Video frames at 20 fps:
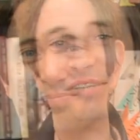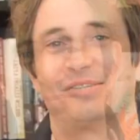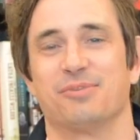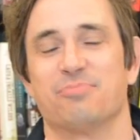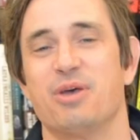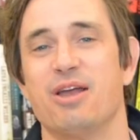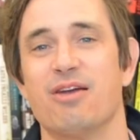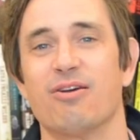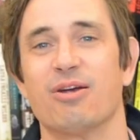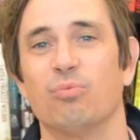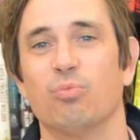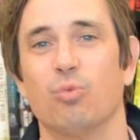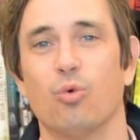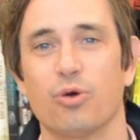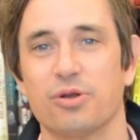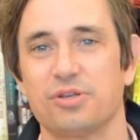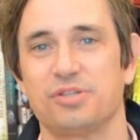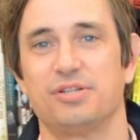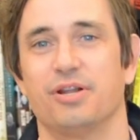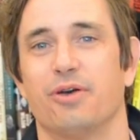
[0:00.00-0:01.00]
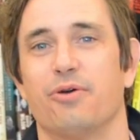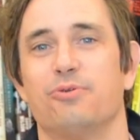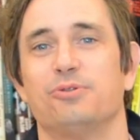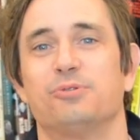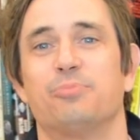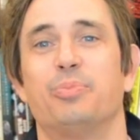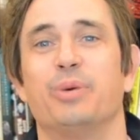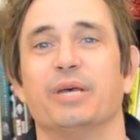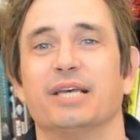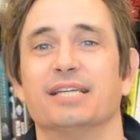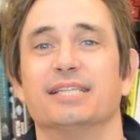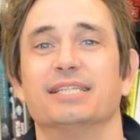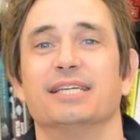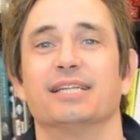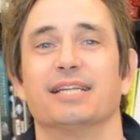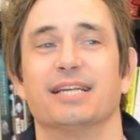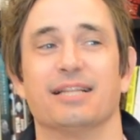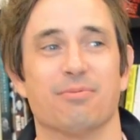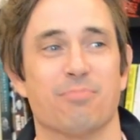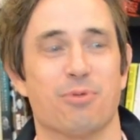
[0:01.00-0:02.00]
So I'm here in Waterstones,
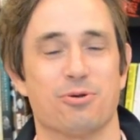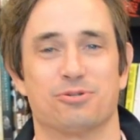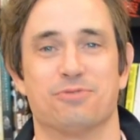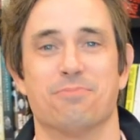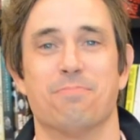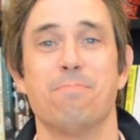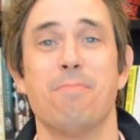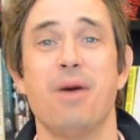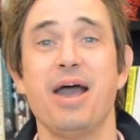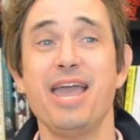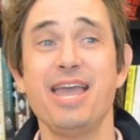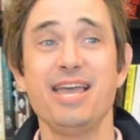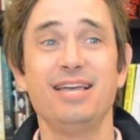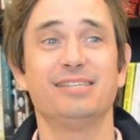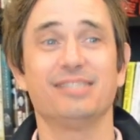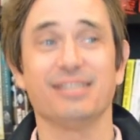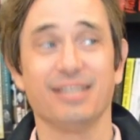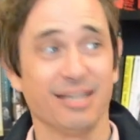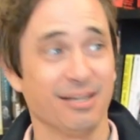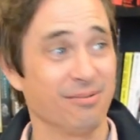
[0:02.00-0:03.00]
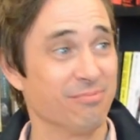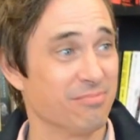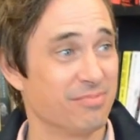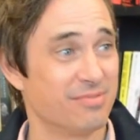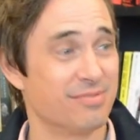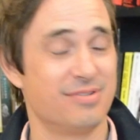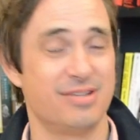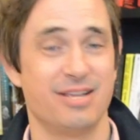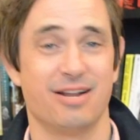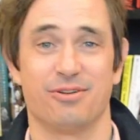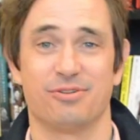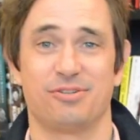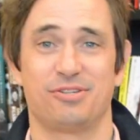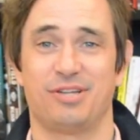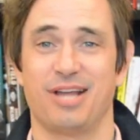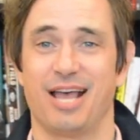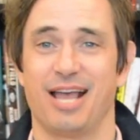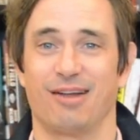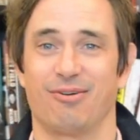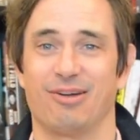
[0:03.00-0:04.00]
Piccadilly, the most amazing and, you know,
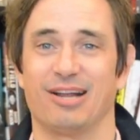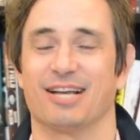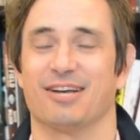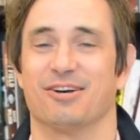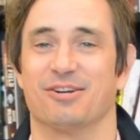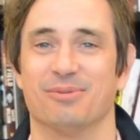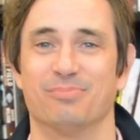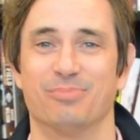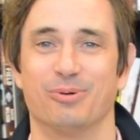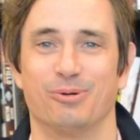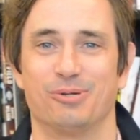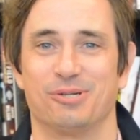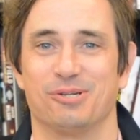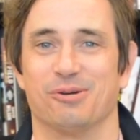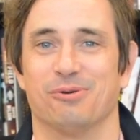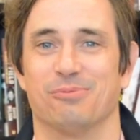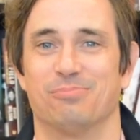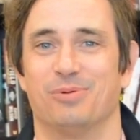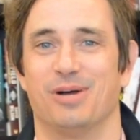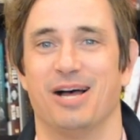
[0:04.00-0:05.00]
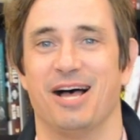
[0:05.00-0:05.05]
staggering kind of bookshop.